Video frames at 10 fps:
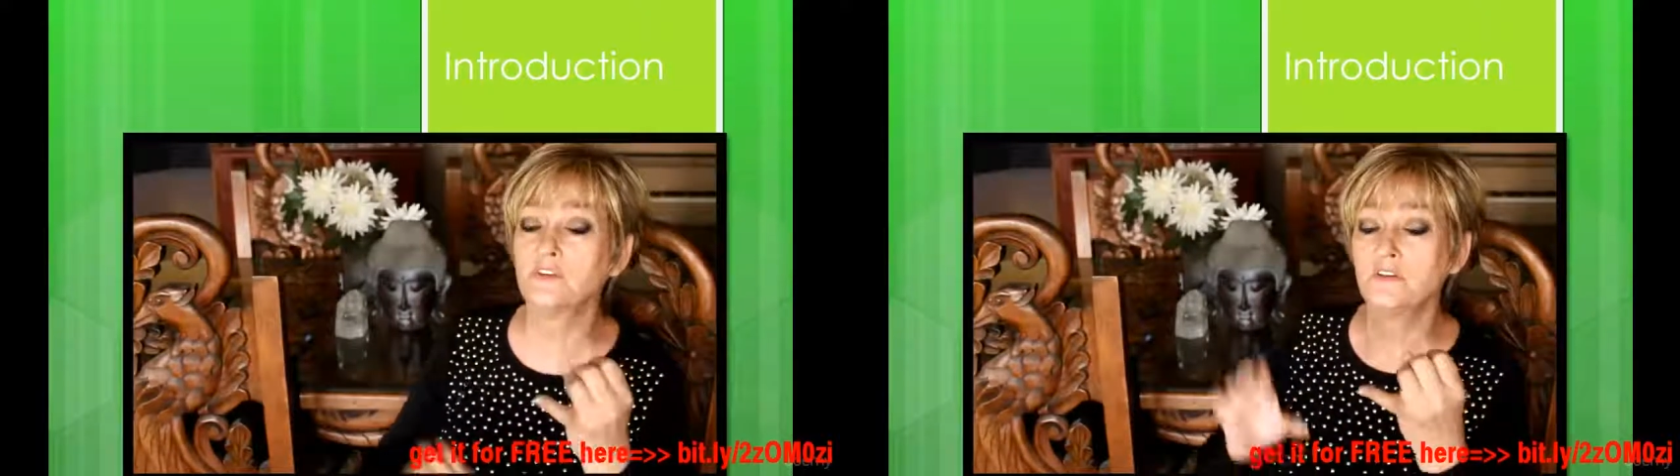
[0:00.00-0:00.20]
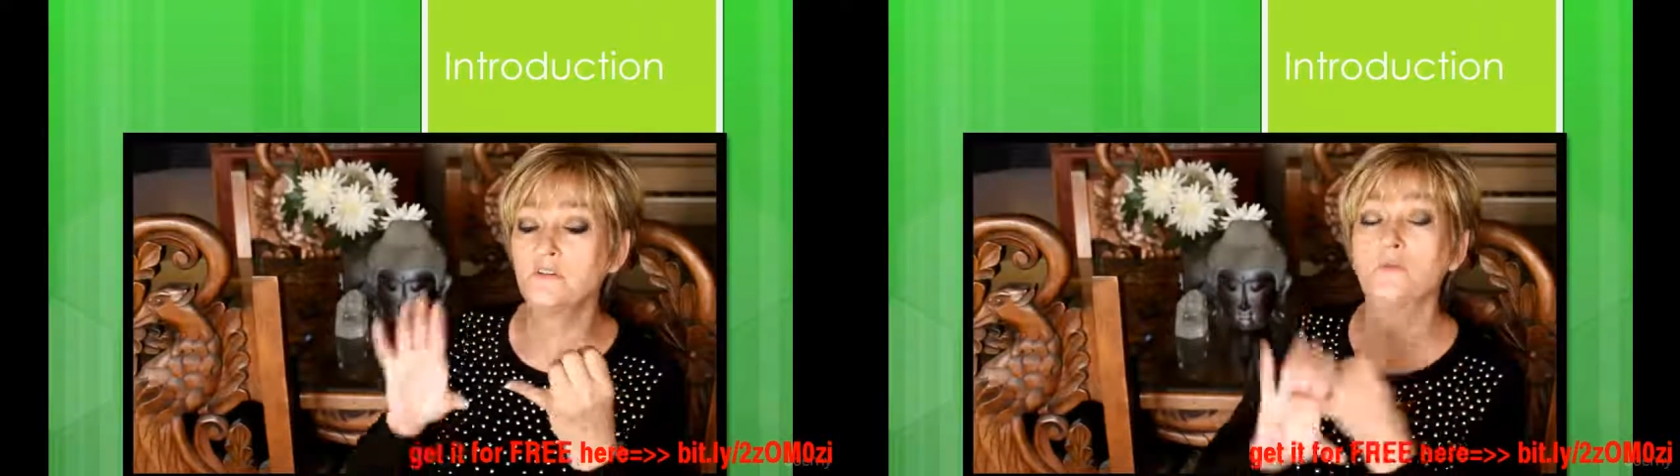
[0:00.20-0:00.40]

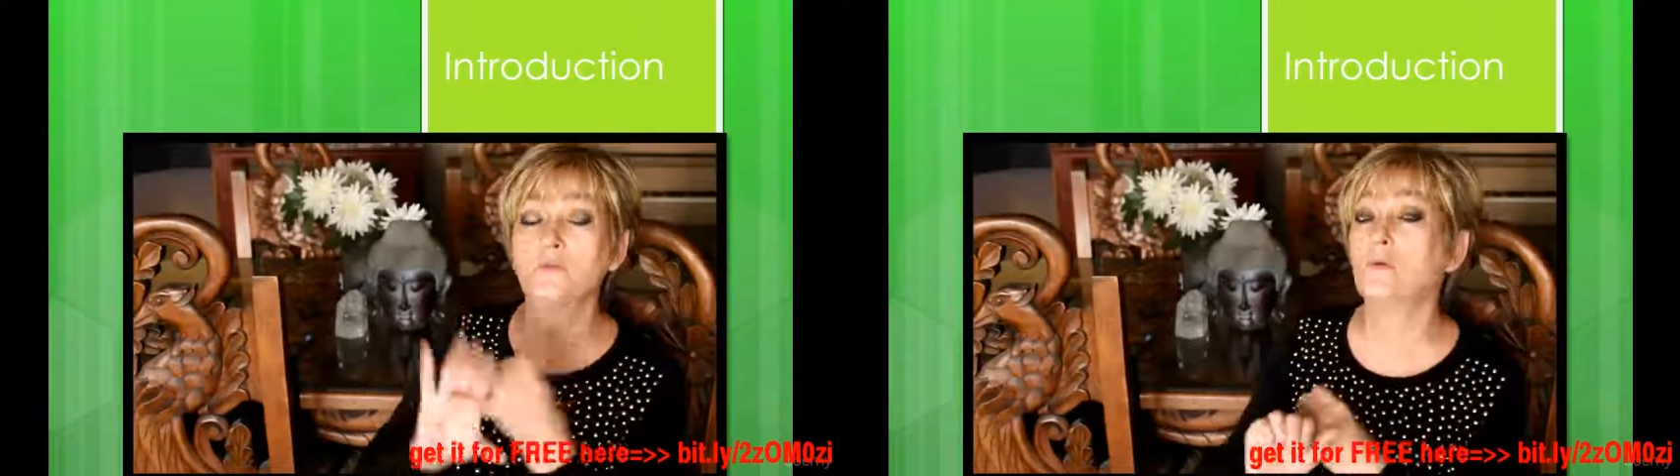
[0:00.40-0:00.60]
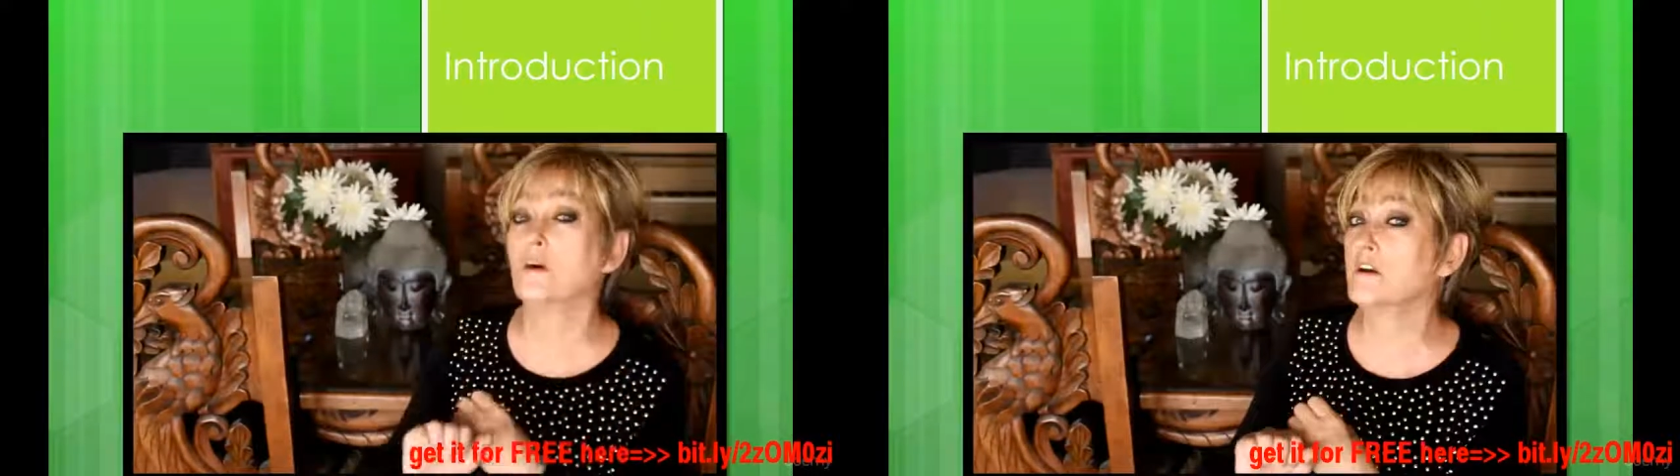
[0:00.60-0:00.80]
you
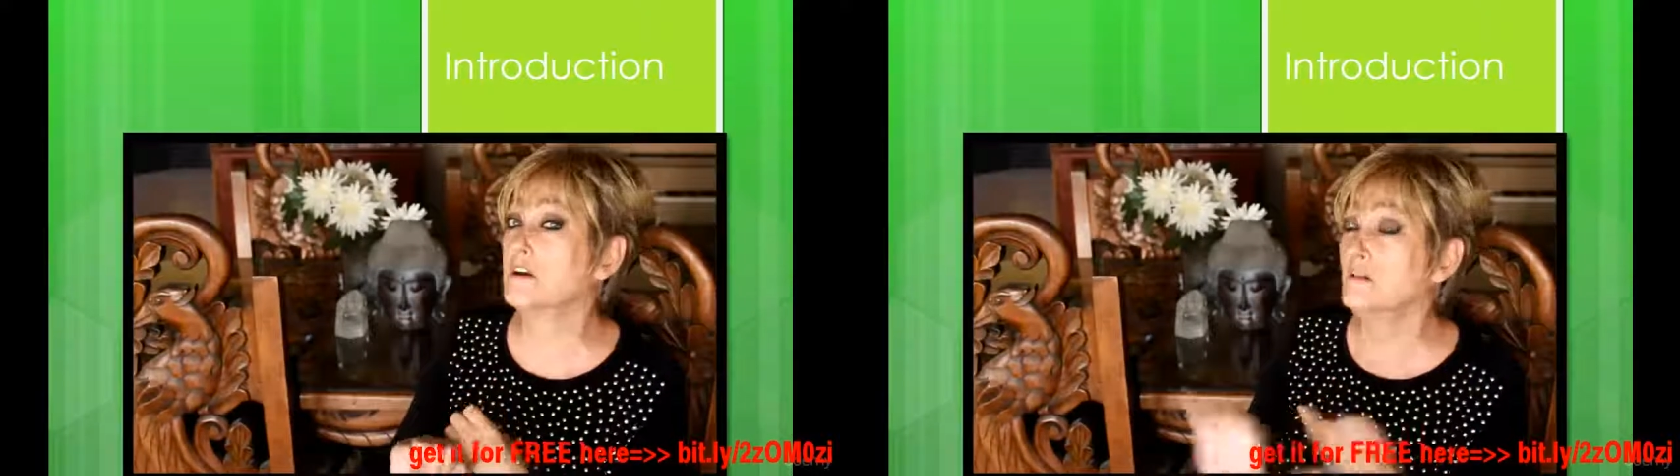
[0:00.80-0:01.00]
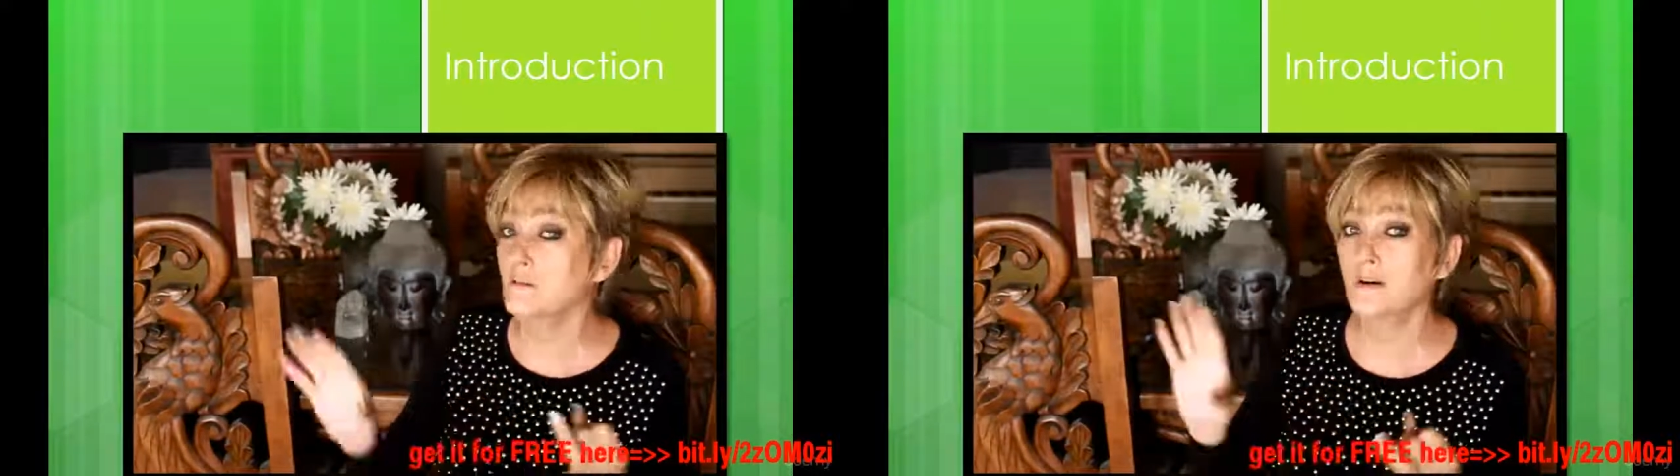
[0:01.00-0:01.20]
who are
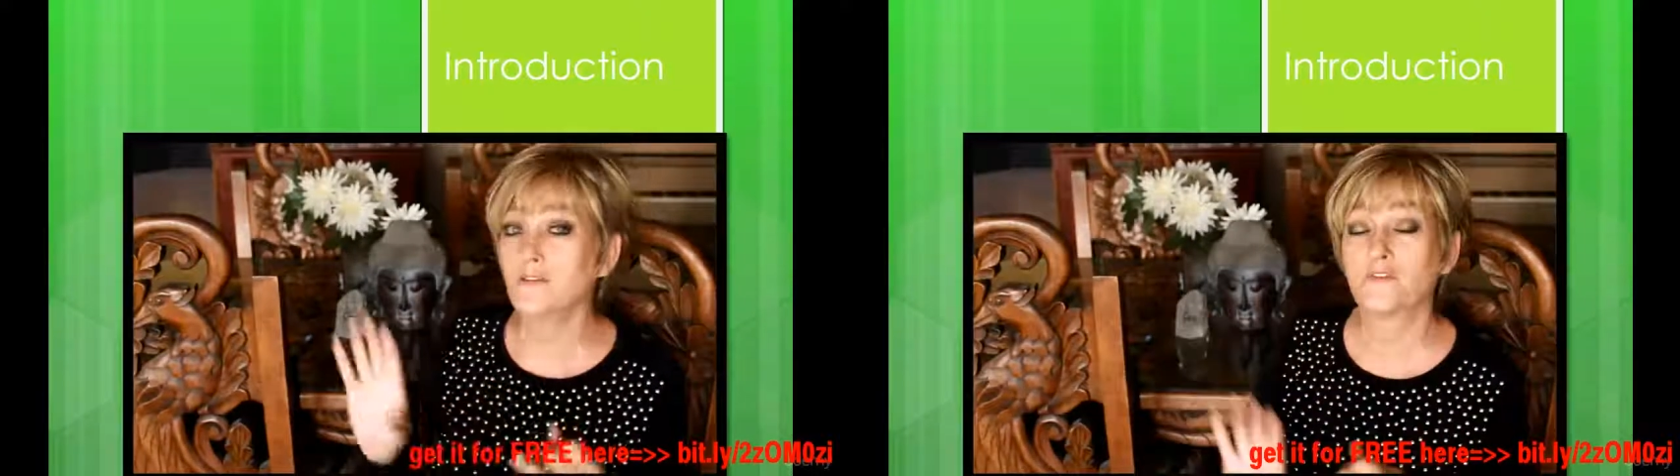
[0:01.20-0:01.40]
new,